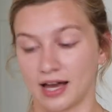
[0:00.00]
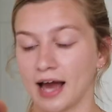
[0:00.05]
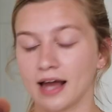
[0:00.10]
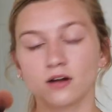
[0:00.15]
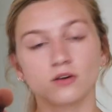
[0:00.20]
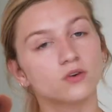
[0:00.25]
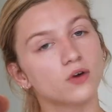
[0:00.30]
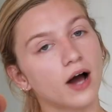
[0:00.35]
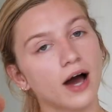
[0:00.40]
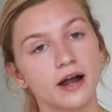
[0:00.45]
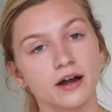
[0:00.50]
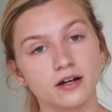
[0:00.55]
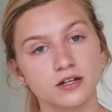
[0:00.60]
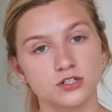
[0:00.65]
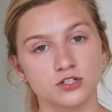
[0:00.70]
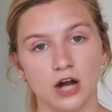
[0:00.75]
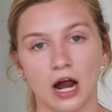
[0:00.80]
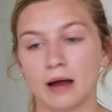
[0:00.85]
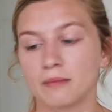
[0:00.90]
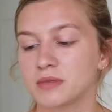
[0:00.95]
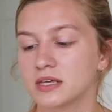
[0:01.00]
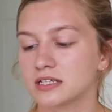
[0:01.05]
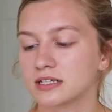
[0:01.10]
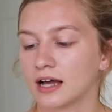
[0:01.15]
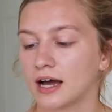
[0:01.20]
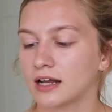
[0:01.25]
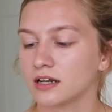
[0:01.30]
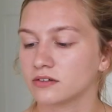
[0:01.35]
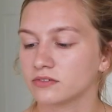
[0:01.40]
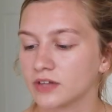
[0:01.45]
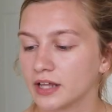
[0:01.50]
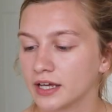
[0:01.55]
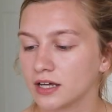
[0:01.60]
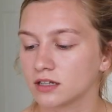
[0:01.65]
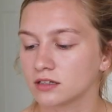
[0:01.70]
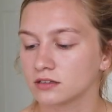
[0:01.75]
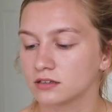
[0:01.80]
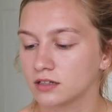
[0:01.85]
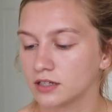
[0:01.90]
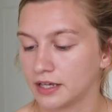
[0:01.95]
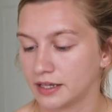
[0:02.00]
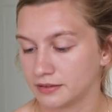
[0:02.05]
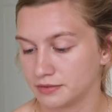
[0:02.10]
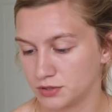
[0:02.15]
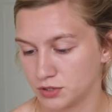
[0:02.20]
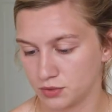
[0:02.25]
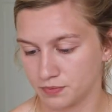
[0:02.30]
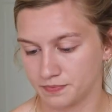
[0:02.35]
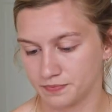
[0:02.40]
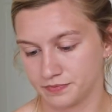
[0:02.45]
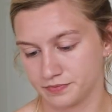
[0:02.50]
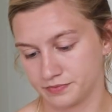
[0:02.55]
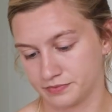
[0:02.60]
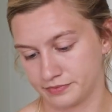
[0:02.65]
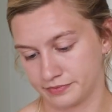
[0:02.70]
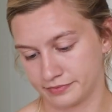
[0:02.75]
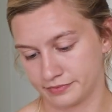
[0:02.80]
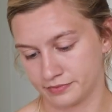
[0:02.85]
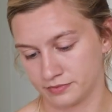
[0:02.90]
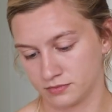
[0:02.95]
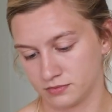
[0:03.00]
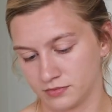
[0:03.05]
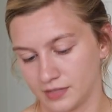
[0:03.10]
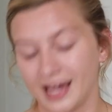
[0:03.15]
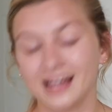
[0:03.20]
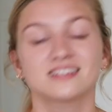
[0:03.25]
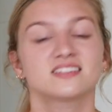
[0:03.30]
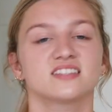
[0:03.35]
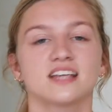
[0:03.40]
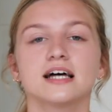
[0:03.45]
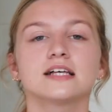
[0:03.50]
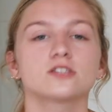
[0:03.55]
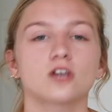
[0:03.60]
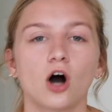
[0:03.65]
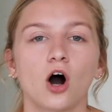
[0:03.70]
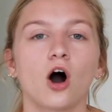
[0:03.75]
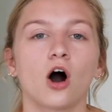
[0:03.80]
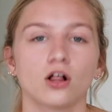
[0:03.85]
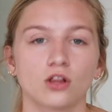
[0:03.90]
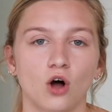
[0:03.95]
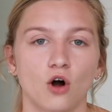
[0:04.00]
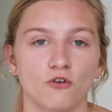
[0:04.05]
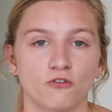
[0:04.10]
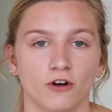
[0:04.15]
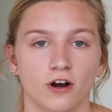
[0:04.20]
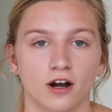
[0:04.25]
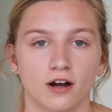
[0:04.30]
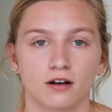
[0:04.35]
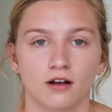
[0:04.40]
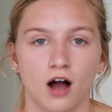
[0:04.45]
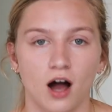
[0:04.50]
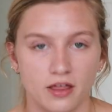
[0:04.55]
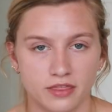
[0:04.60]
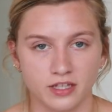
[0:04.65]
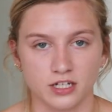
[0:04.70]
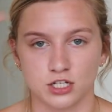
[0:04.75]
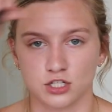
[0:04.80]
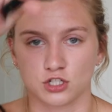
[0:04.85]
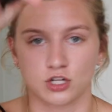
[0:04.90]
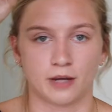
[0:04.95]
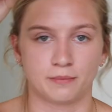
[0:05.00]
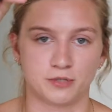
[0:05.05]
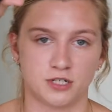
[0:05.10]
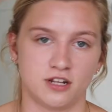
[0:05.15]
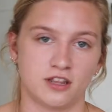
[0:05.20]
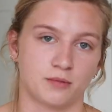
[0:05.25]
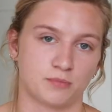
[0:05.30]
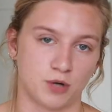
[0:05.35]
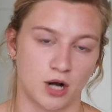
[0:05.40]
I don't know how to describe this, kind of like a, it says all over on the description of the